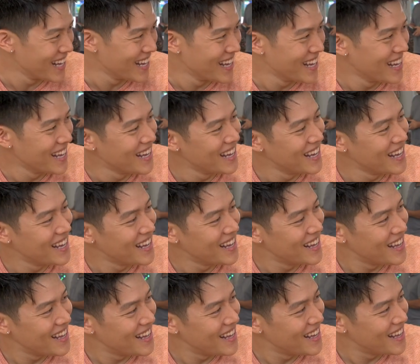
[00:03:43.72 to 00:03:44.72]

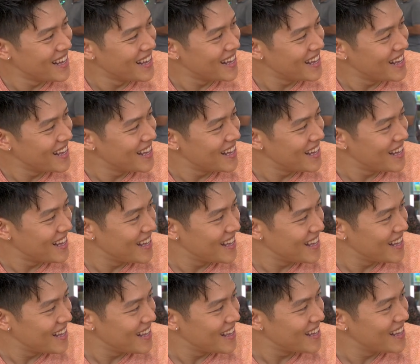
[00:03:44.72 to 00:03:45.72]

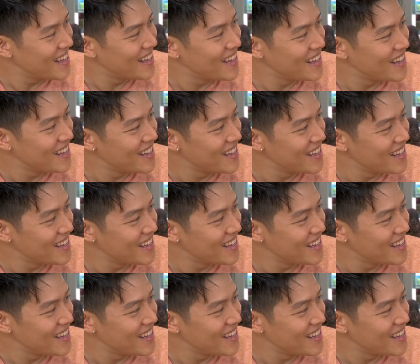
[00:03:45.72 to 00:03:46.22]
(silent)